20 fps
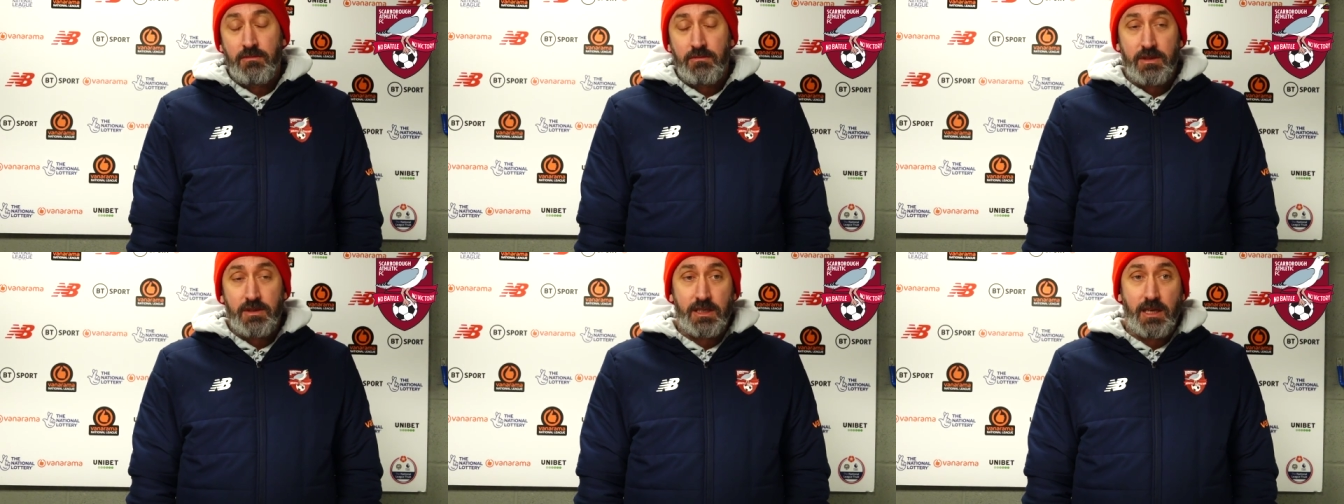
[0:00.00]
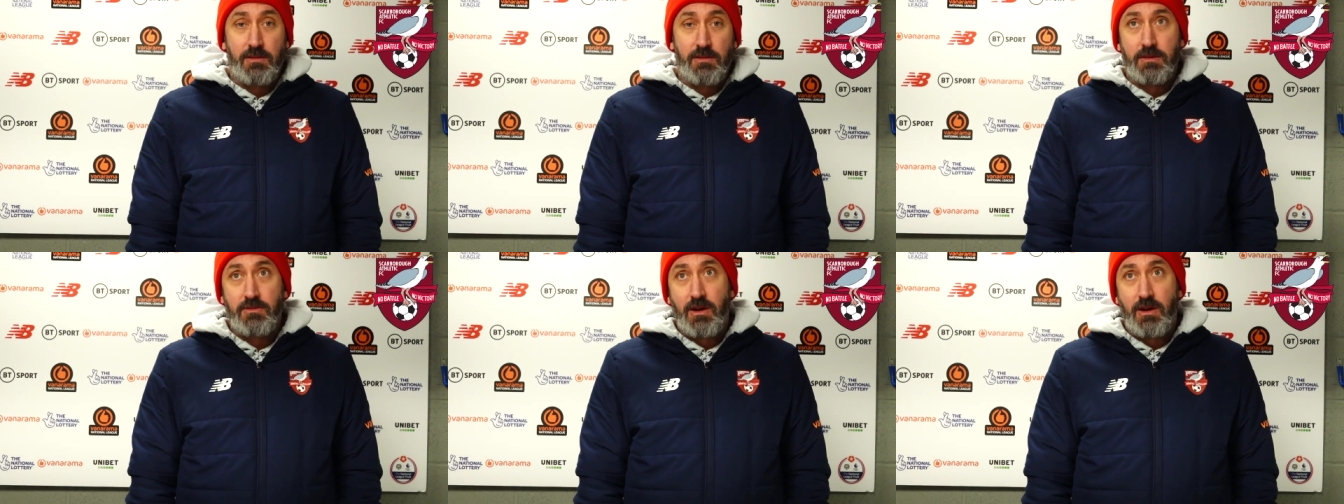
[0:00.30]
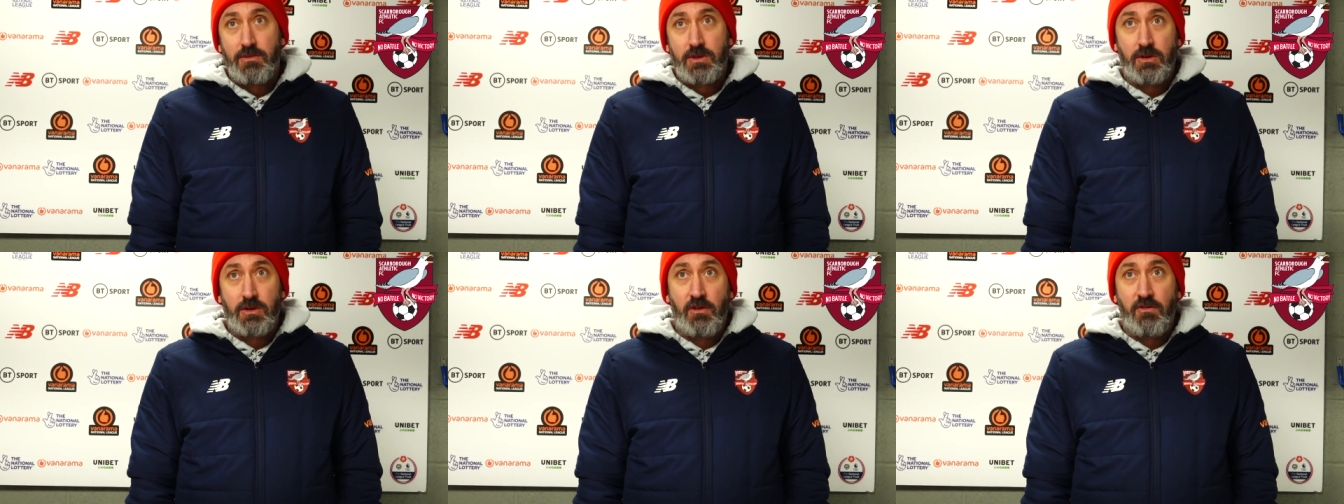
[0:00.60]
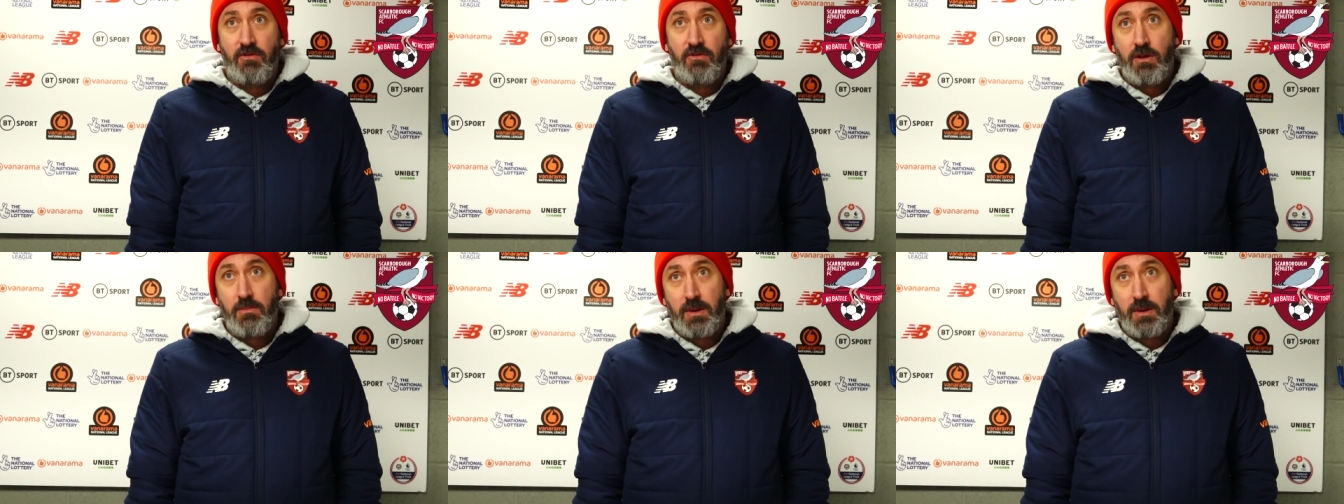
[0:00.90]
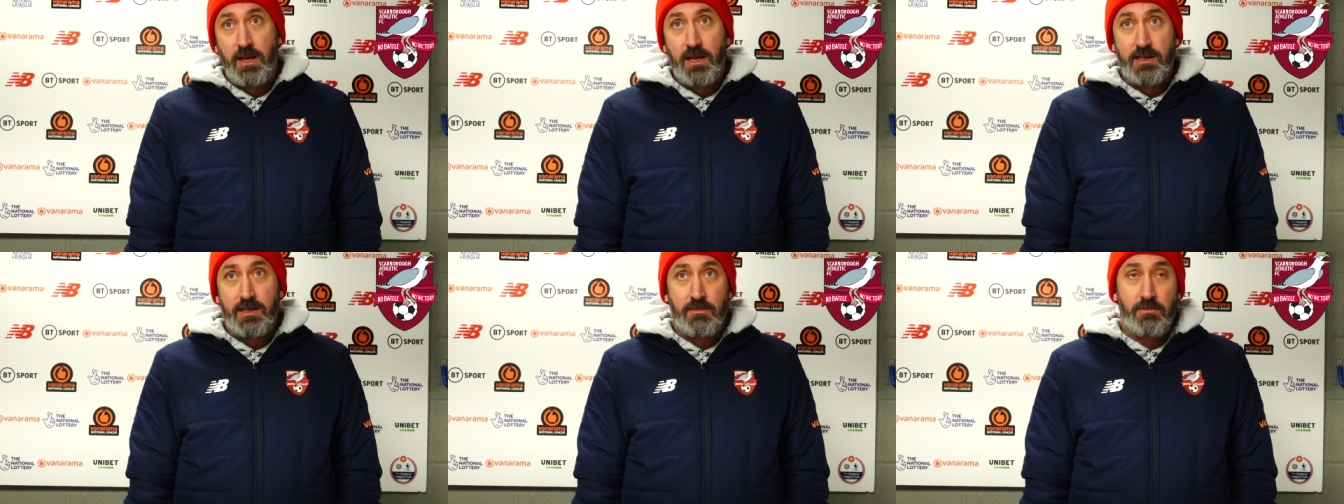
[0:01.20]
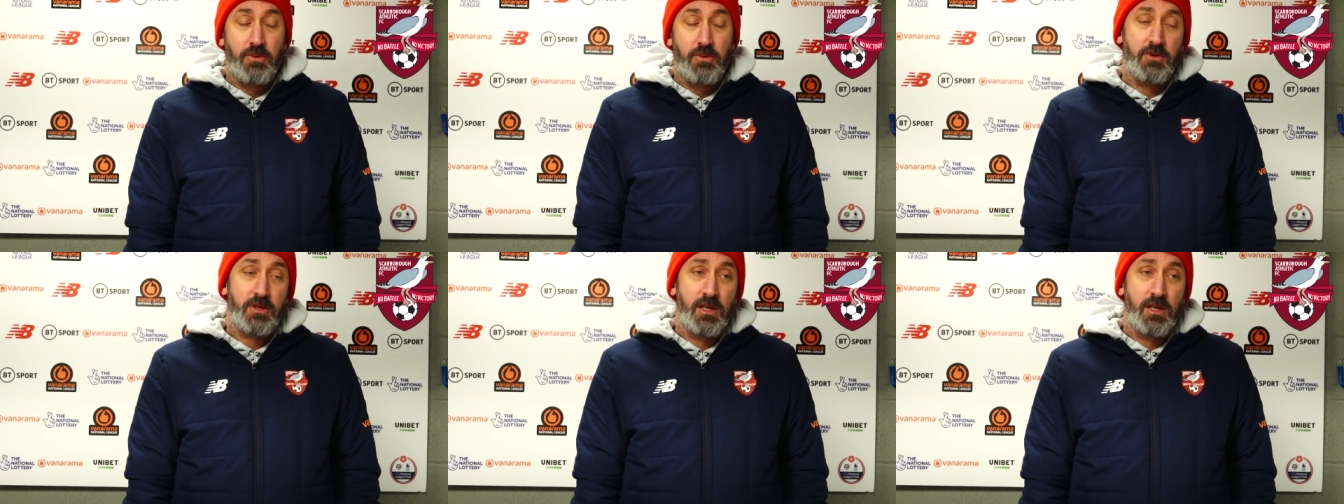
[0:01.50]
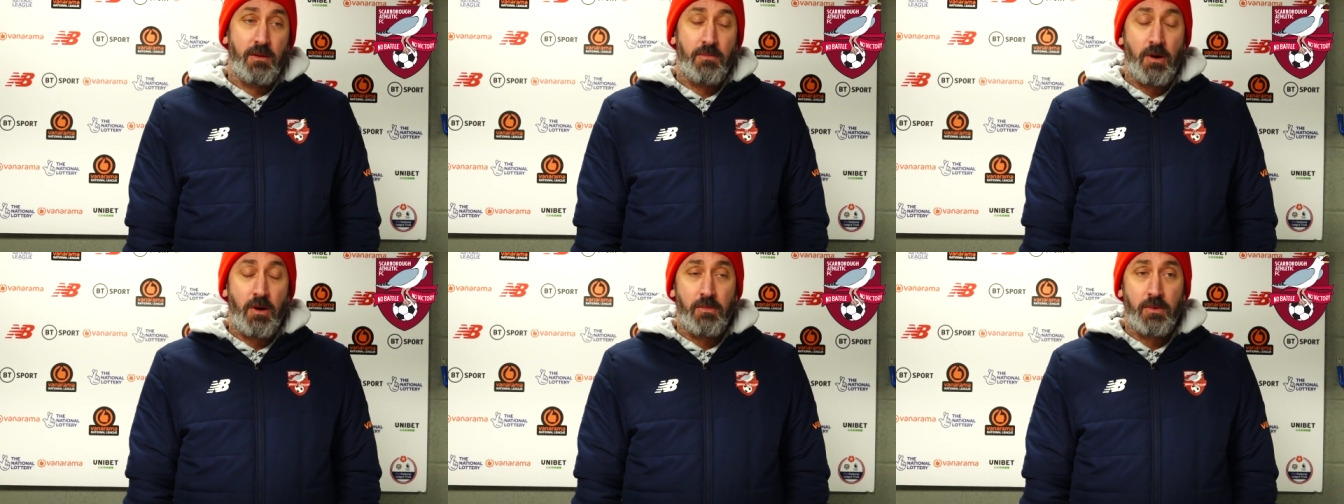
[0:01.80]
skips around 2 or 3 players and puts it
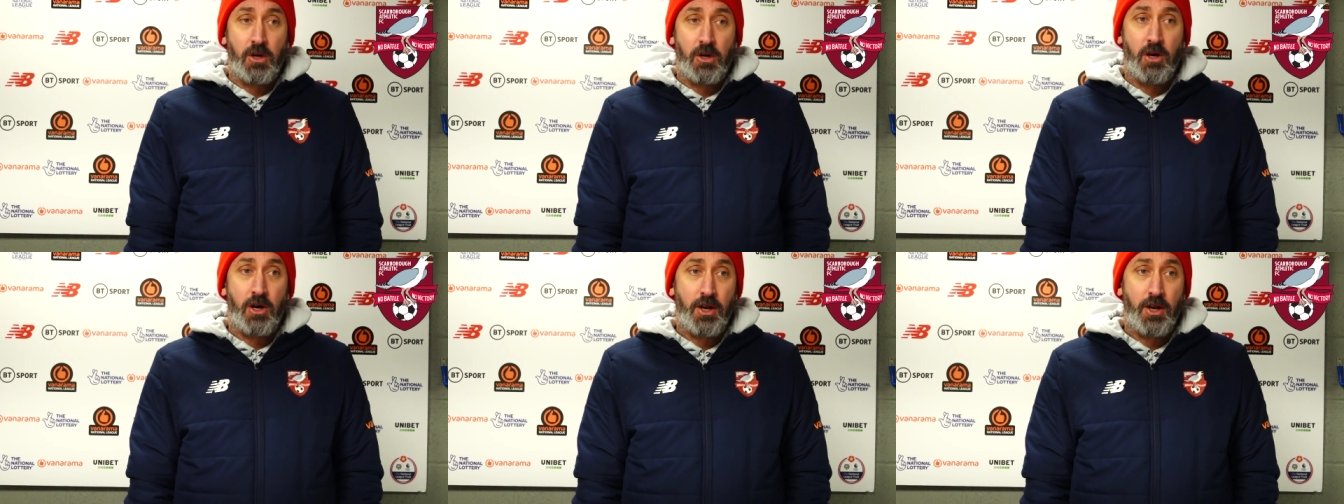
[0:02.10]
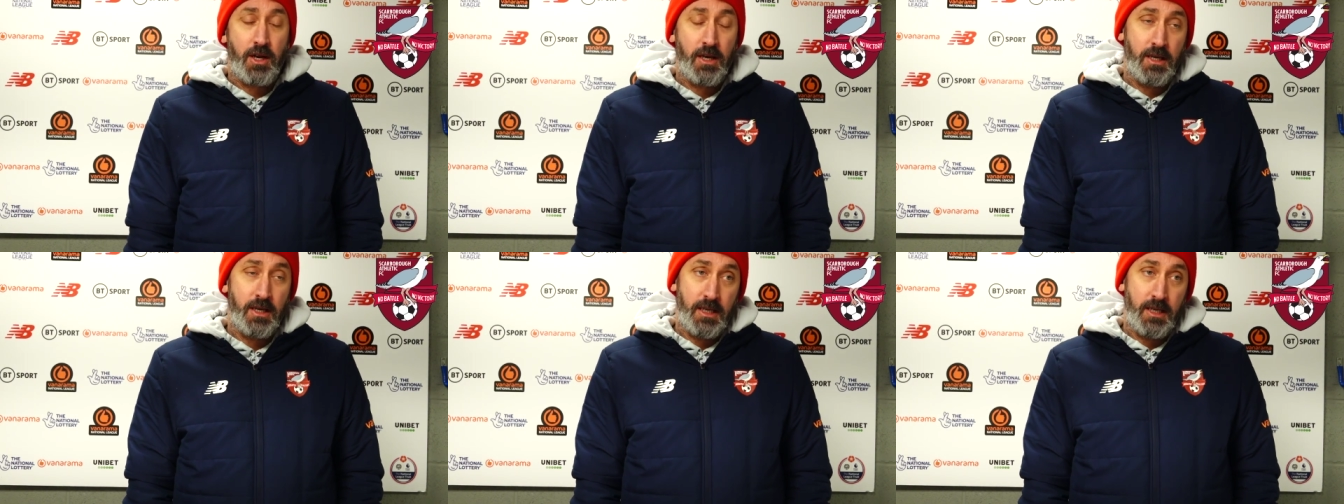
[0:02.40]
in the bottom corner.